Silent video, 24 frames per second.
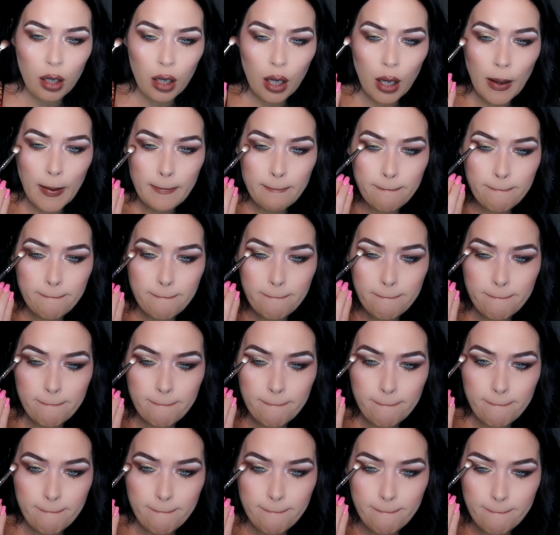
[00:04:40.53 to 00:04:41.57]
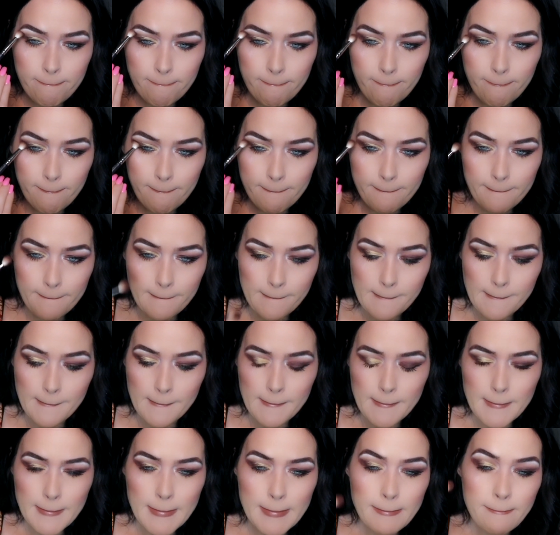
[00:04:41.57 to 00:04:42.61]

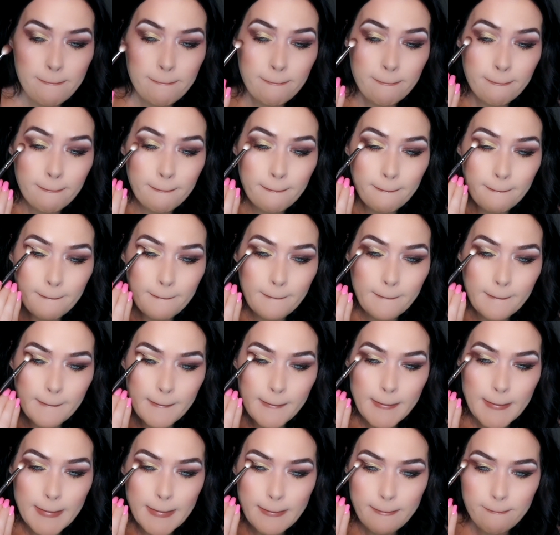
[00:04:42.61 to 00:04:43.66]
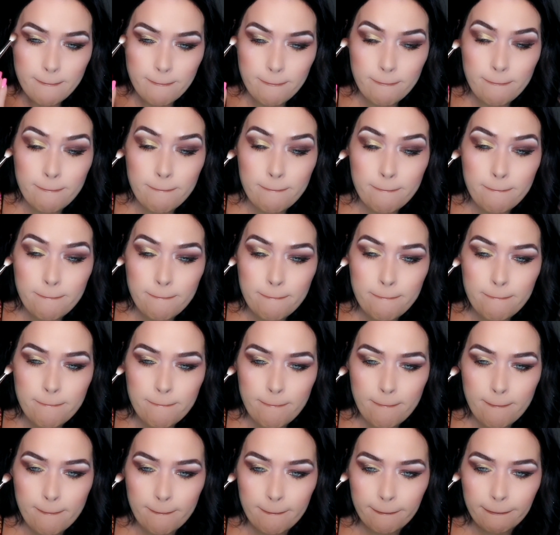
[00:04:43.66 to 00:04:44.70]

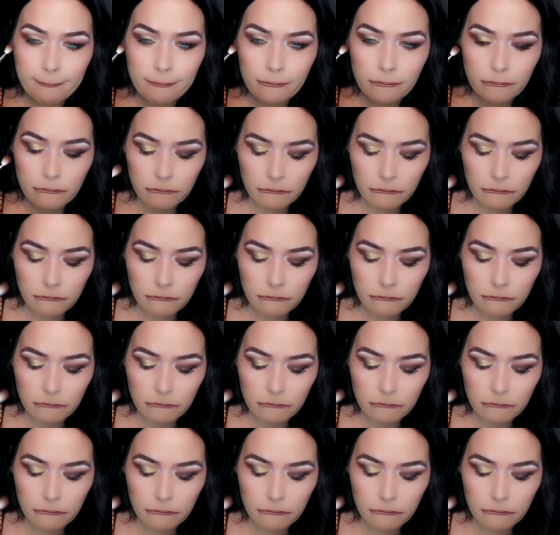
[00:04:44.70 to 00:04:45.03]
(silence)